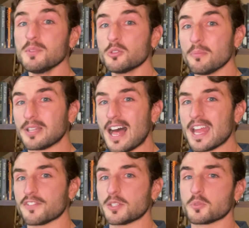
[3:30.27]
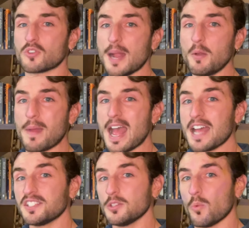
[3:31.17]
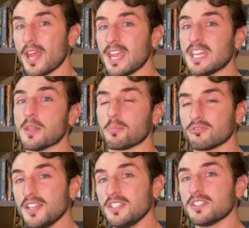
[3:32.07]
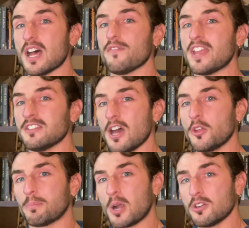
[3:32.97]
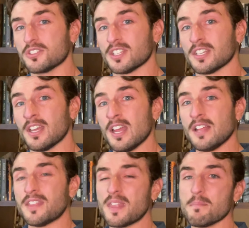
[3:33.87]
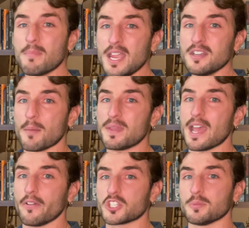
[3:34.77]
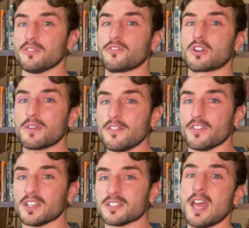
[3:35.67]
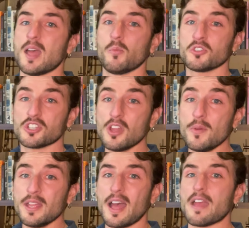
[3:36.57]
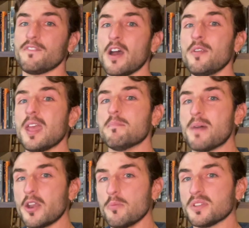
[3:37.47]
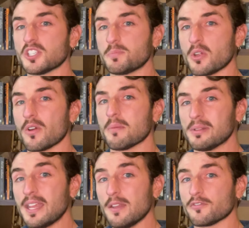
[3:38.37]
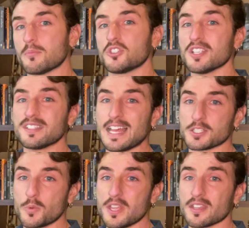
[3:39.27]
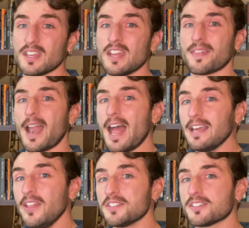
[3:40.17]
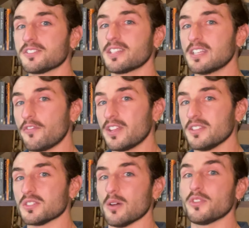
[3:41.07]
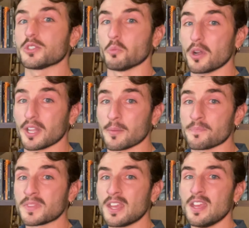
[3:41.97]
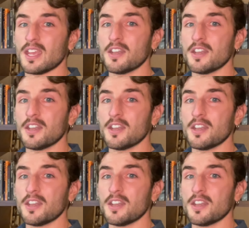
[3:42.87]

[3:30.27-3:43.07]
to imply if a subscriber passes away in the presence of another person, then they might not be eligible for a refund. And wouldn't you know it, I found a Better Business Bureau complaint from just last week that highlights the significance of this wording. In